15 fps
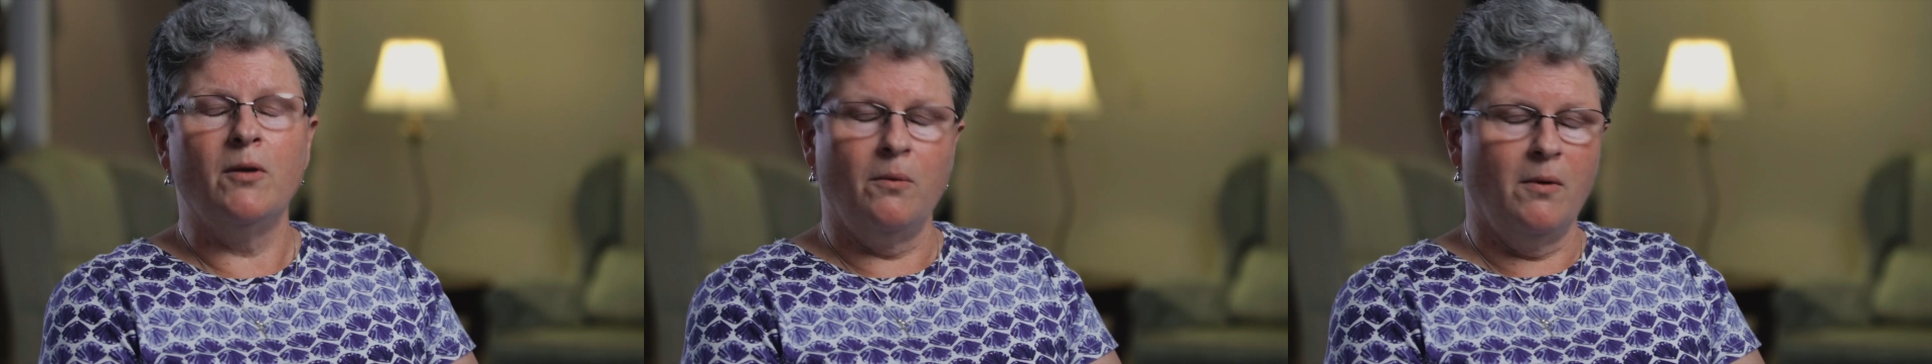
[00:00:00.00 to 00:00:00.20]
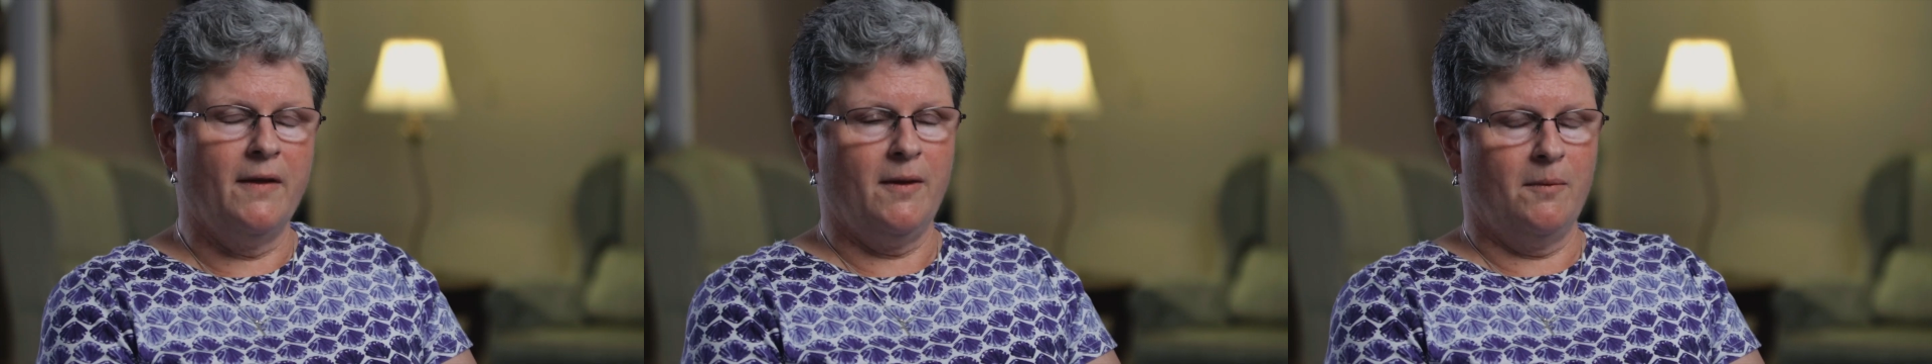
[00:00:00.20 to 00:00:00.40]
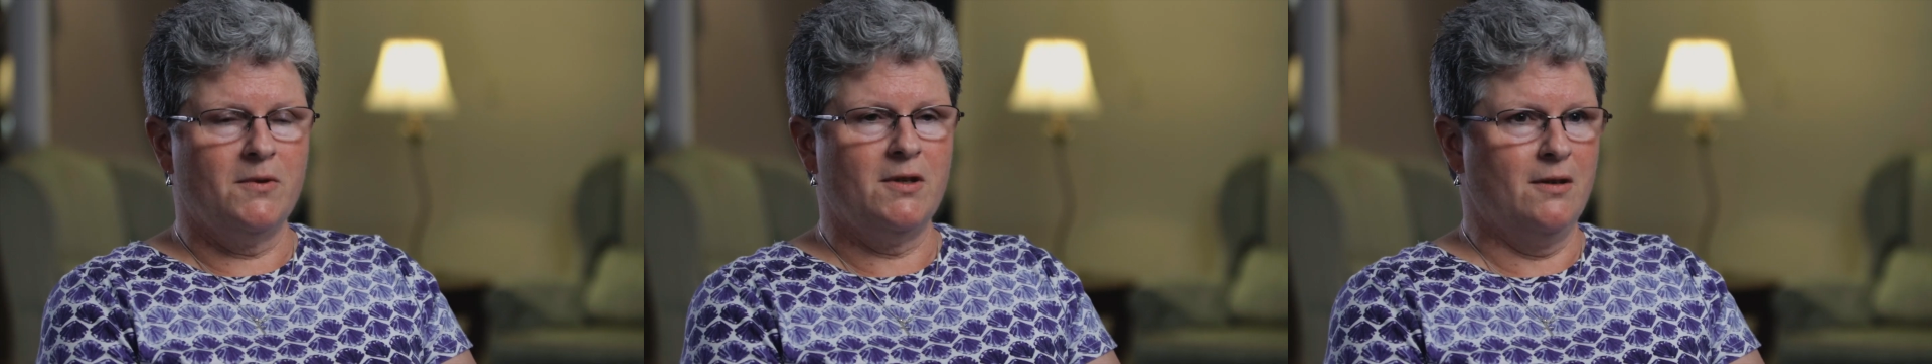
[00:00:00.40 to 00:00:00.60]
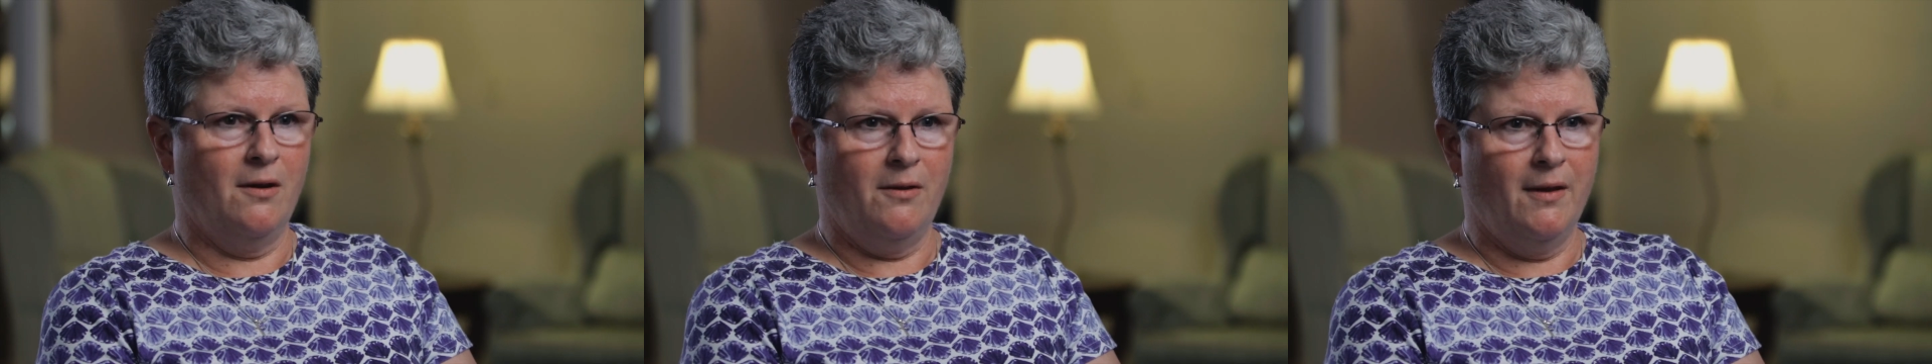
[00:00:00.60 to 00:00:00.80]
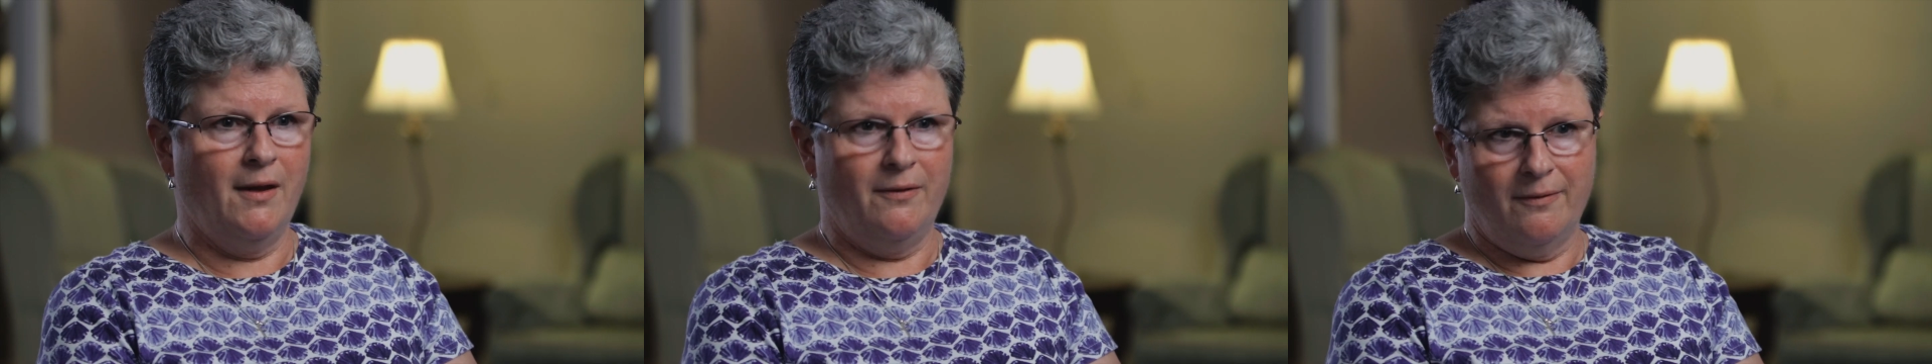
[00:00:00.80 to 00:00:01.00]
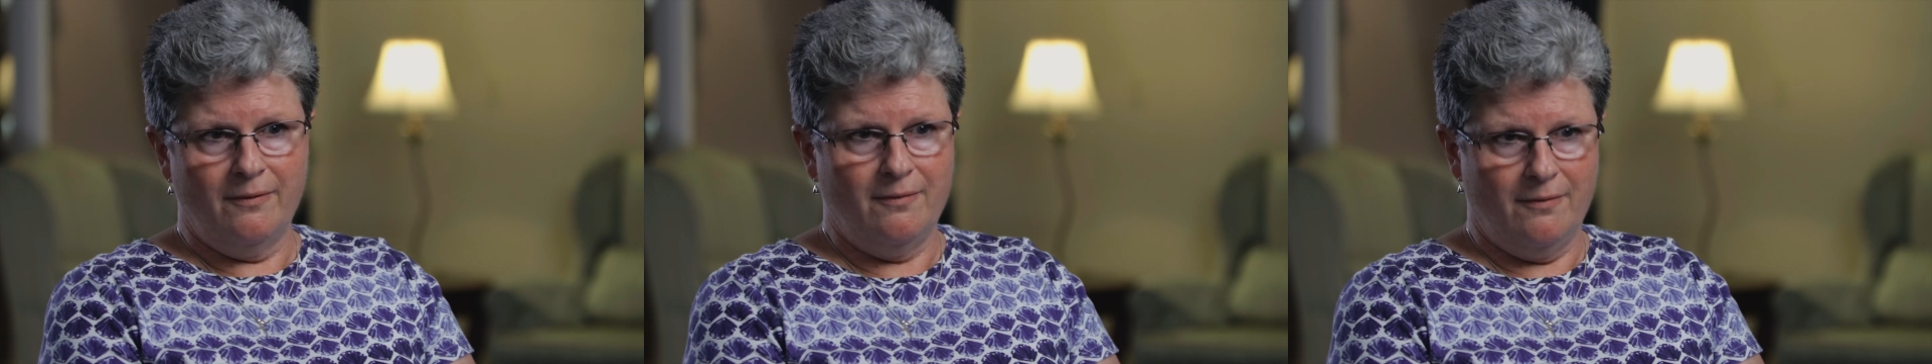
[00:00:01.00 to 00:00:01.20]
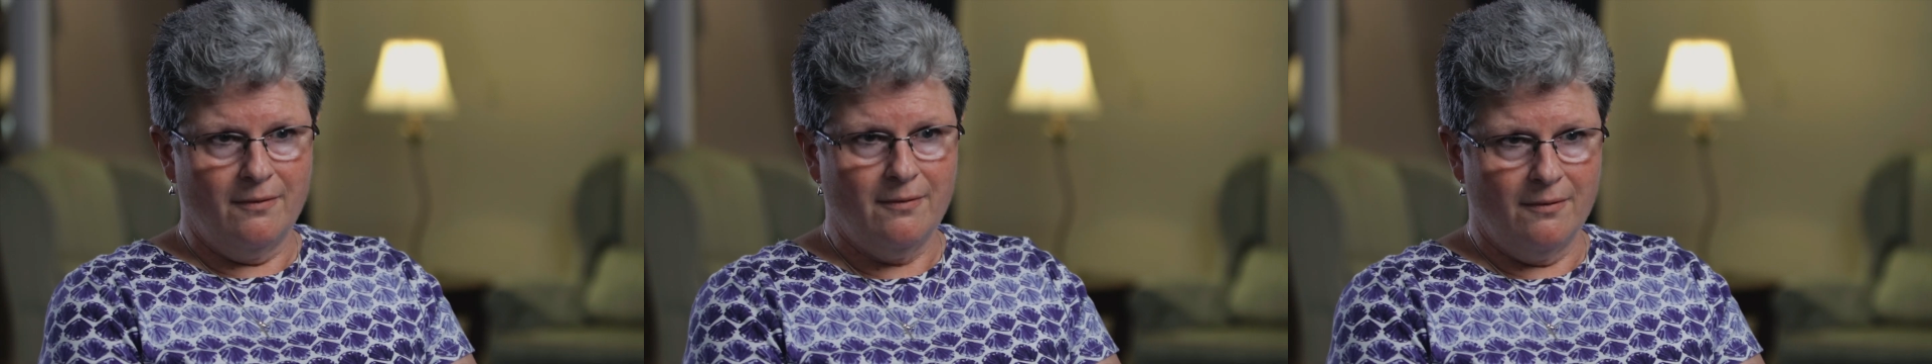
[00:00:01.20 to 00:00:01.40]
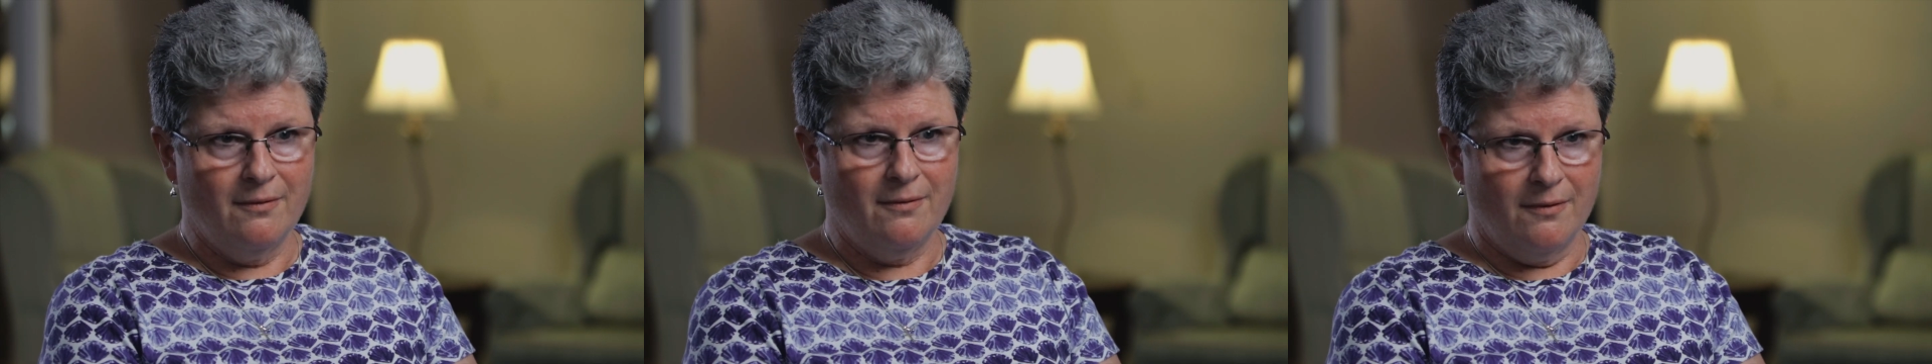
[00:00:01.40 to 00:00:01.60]
We want them to know that
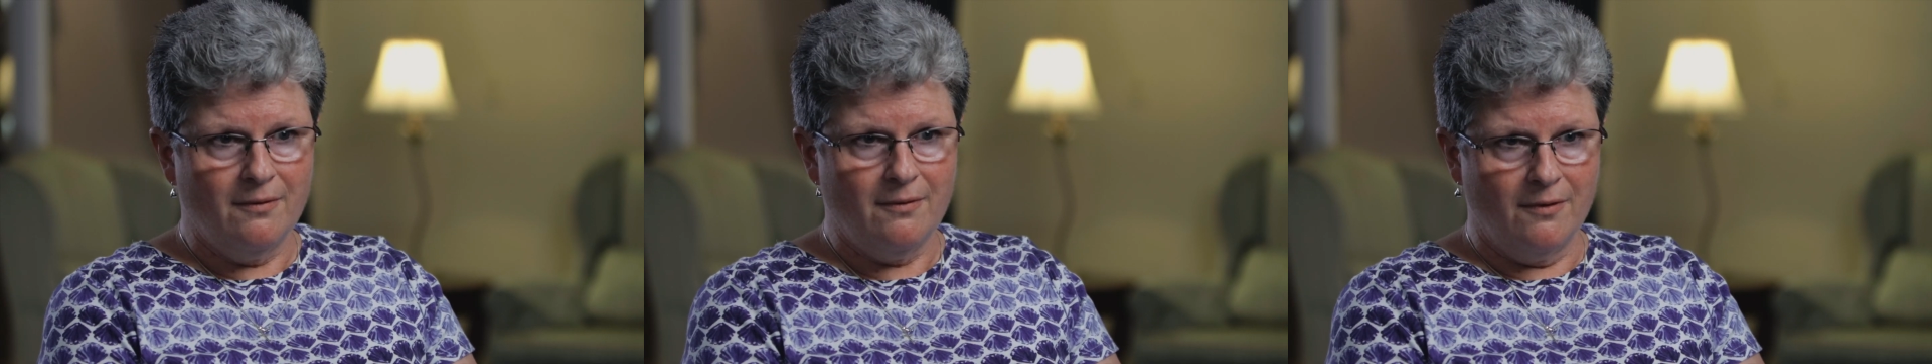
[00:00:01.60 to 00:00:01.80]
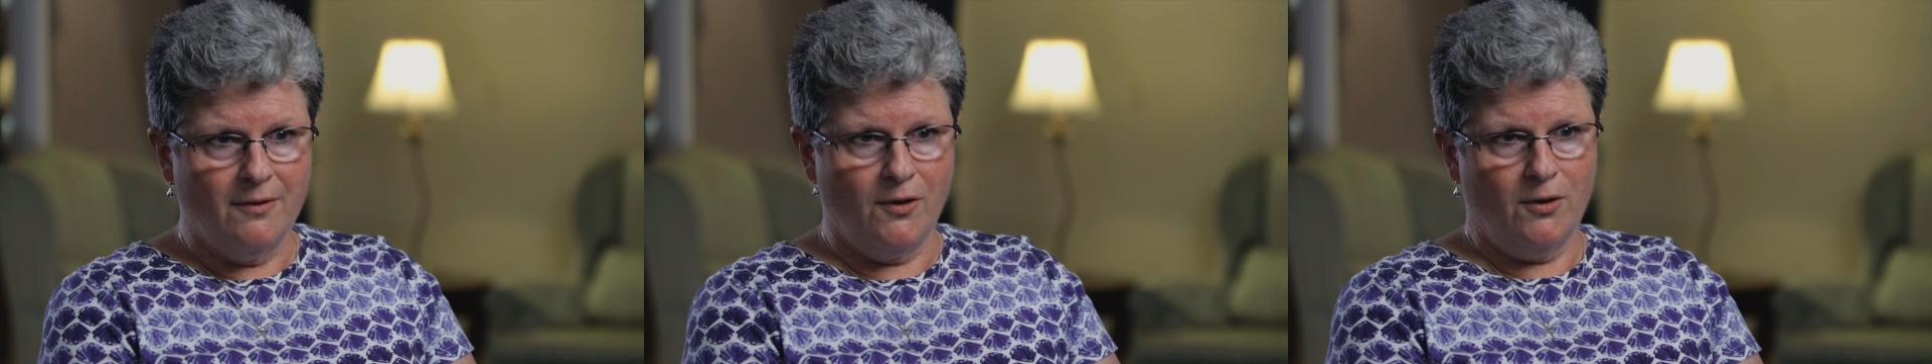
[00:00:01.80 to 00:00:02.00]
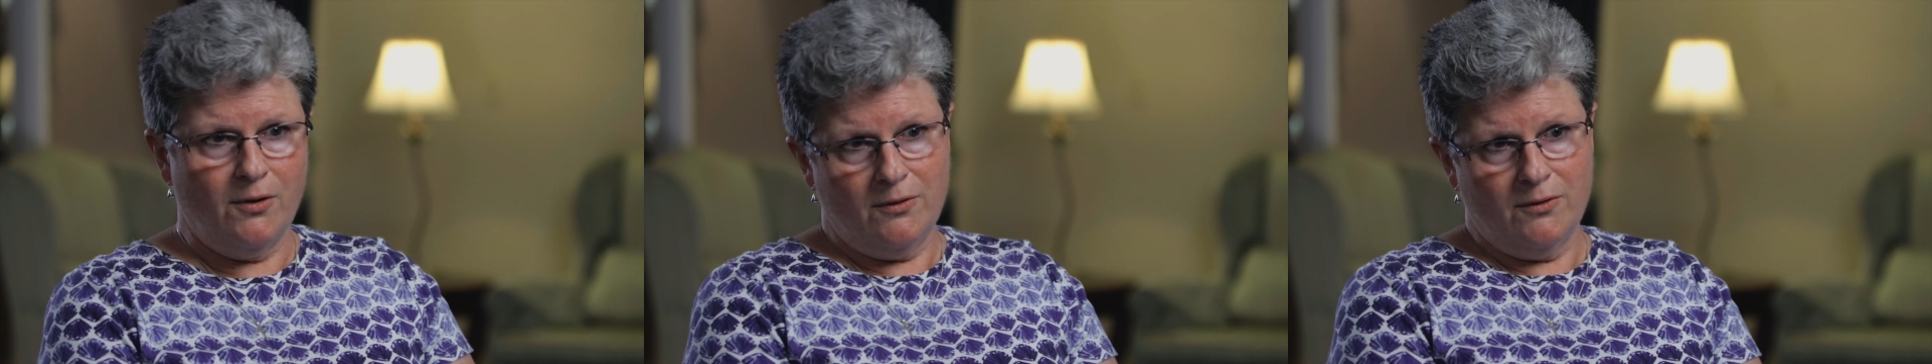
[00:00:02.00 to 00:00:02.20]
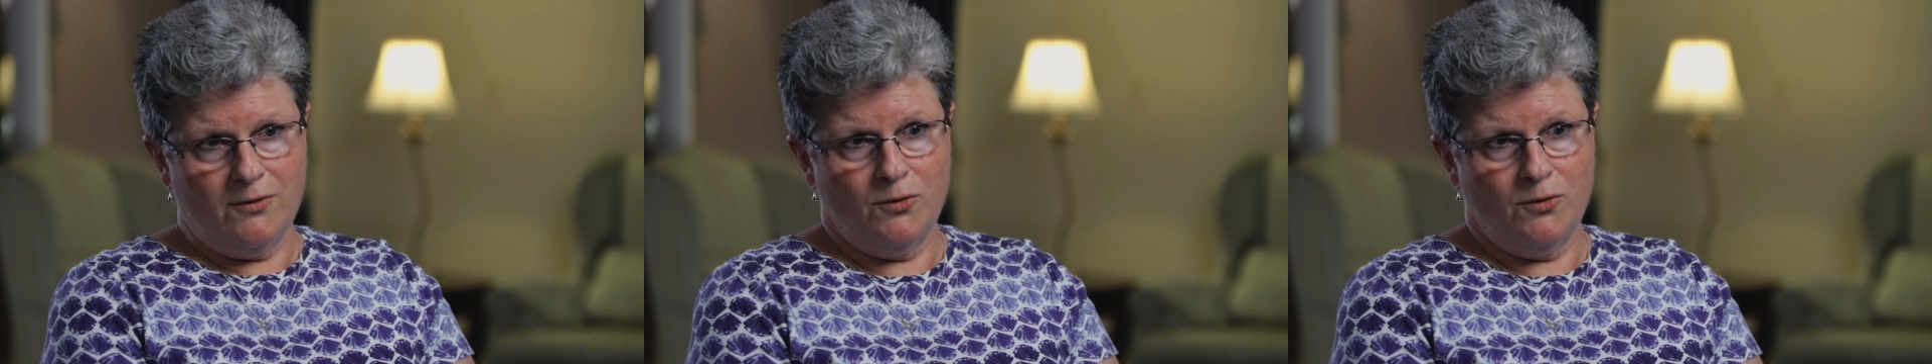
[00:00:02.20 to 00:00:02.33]
they're